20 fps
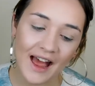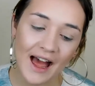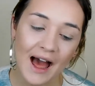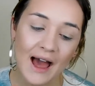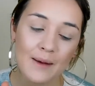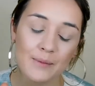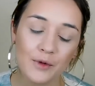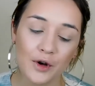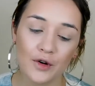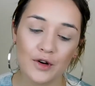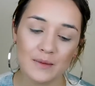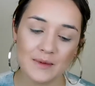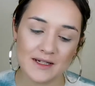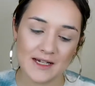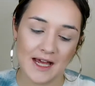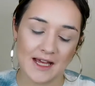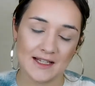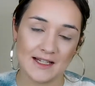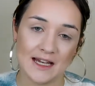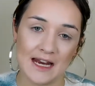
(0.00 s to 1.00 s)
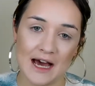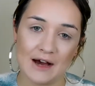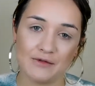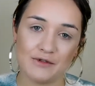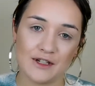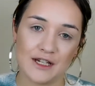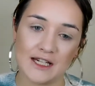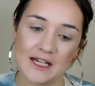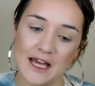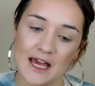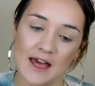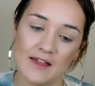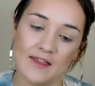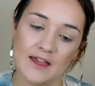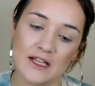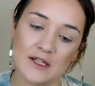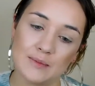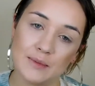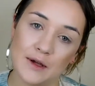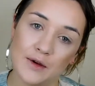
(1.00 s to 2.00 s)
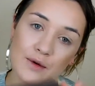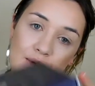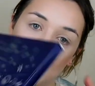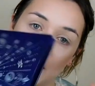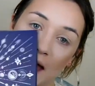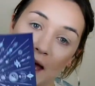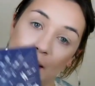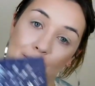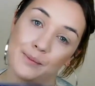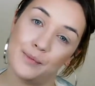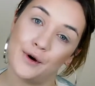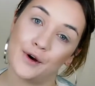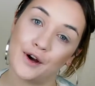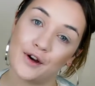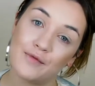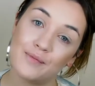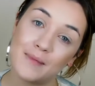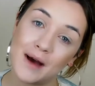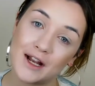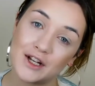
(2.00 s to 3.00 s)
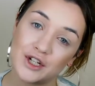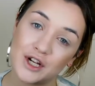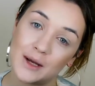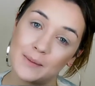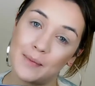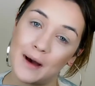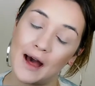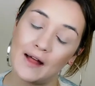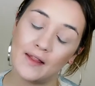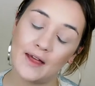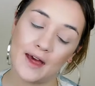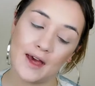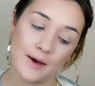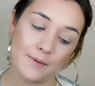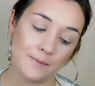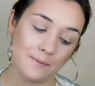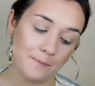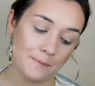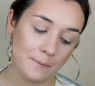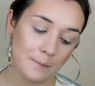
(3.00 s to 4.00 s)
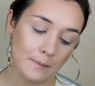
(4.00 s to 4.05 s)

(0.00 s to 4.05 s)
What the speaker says: I'm going to be testing out today this Beauty Bay Book of Magic palette,